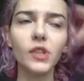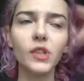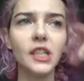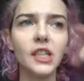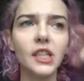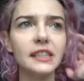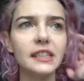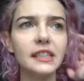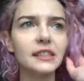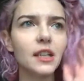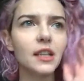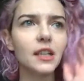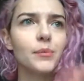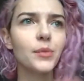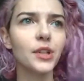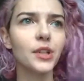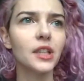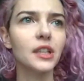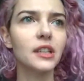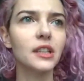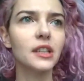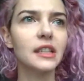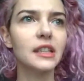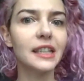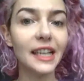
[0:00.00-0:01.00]
it's
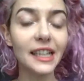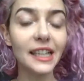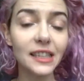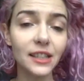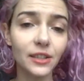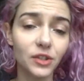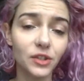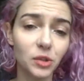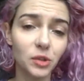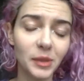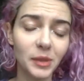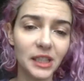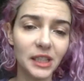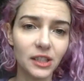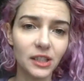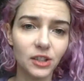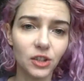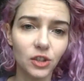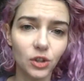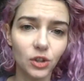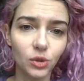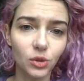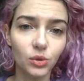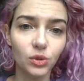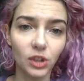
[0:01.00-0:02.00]
something that native
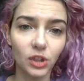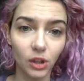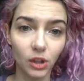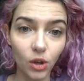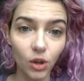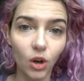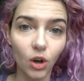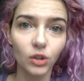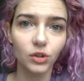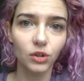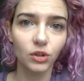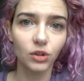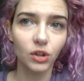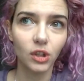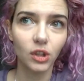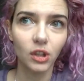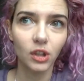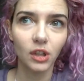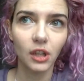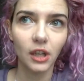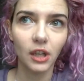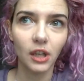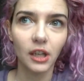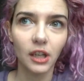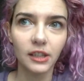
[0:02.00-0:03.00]
speakers use a lot.
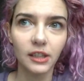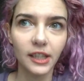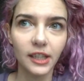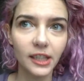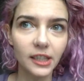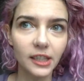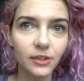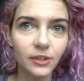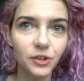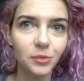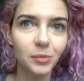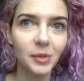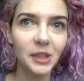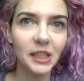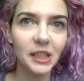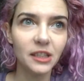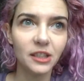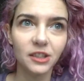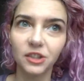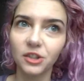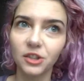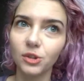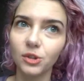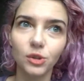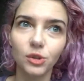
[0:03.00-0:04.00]
Native
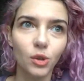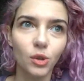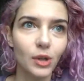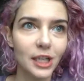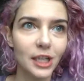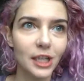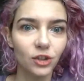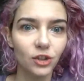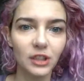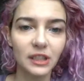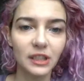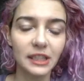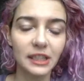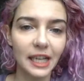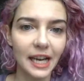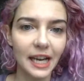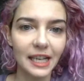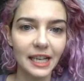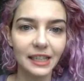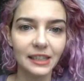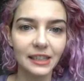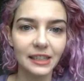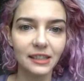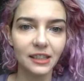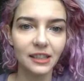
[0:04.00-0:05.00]
speakers use question
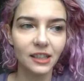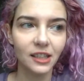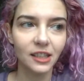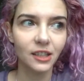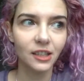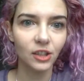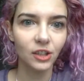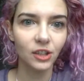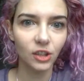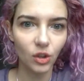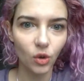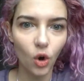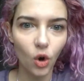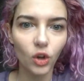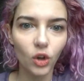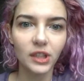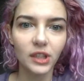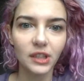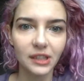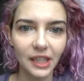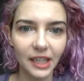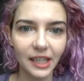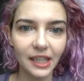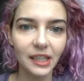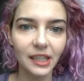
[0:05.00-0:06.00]
tags, on a
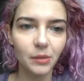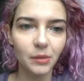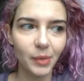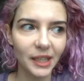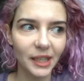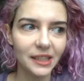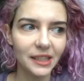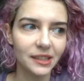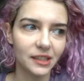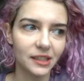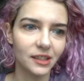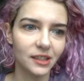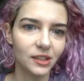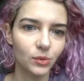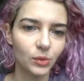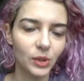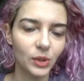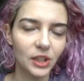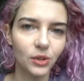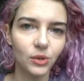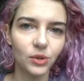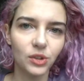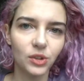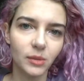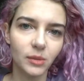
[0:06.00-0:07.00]
daily basis. We
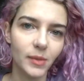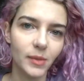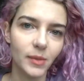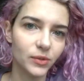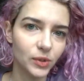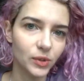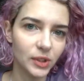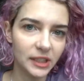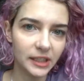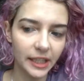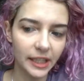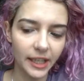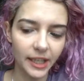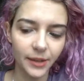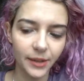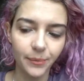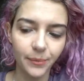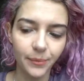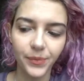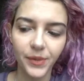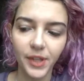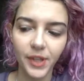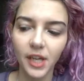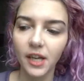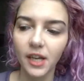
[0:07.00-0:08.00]
use them every day.
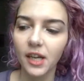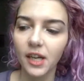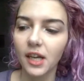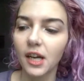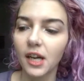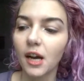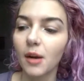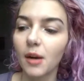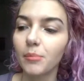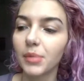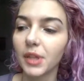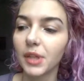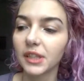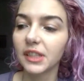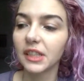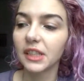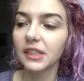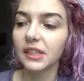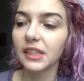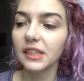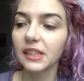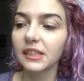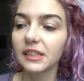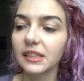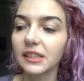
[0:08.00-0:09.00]
But
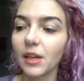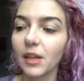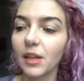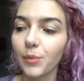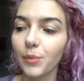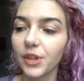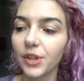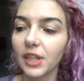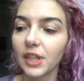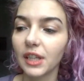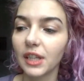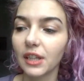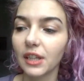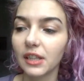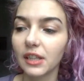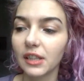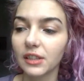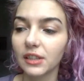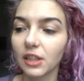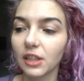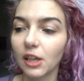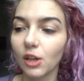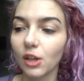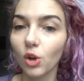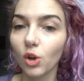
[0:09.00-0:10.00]
it is something
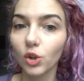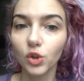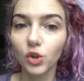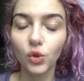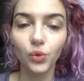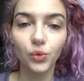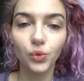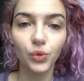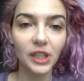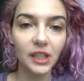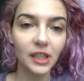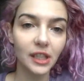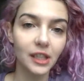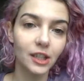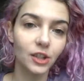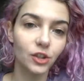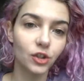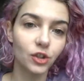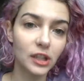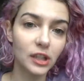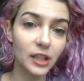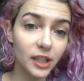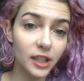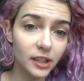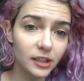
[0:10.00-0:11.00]
that a lot of English
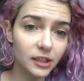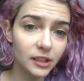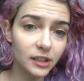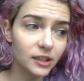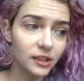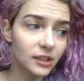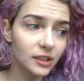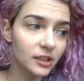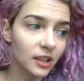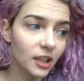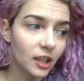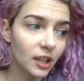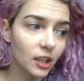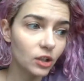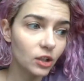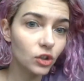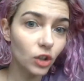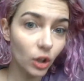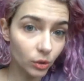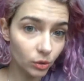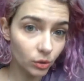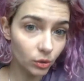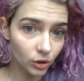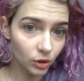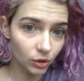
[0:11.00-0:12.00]
learners
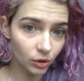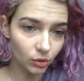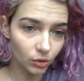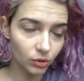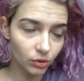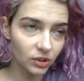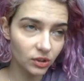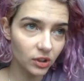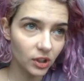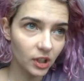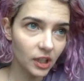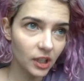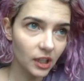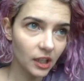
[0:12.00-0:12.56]
don't use,